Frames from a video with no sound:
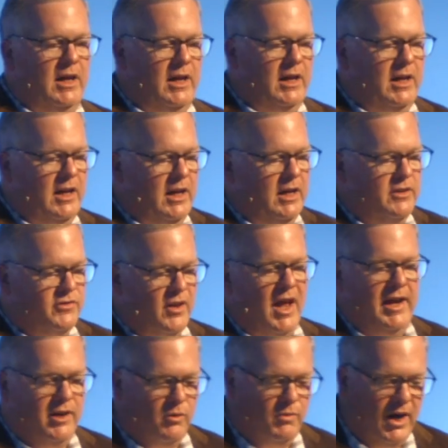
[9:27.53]
is
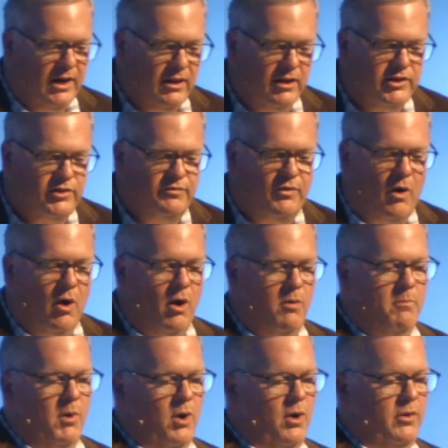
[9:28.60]
like a reckless
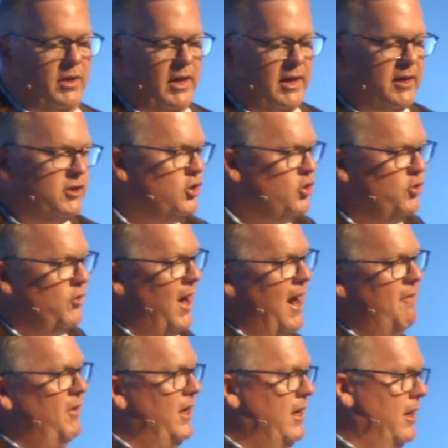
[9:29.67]
farmer that
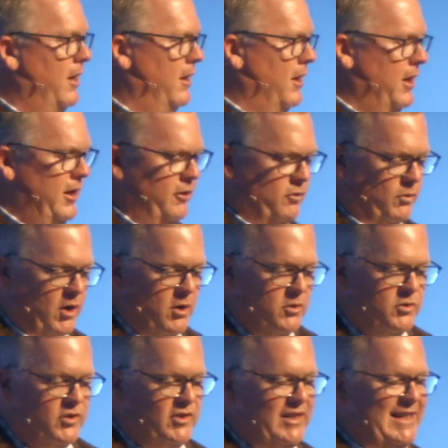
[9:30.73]
extravagantly
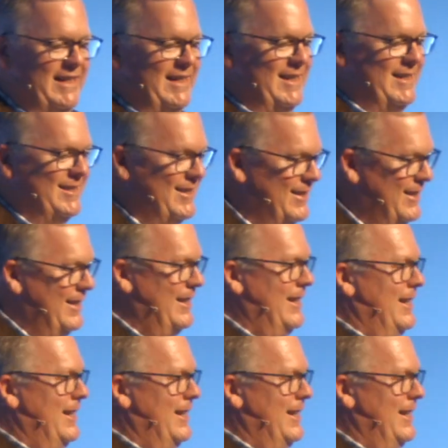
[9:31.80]
throws seeds,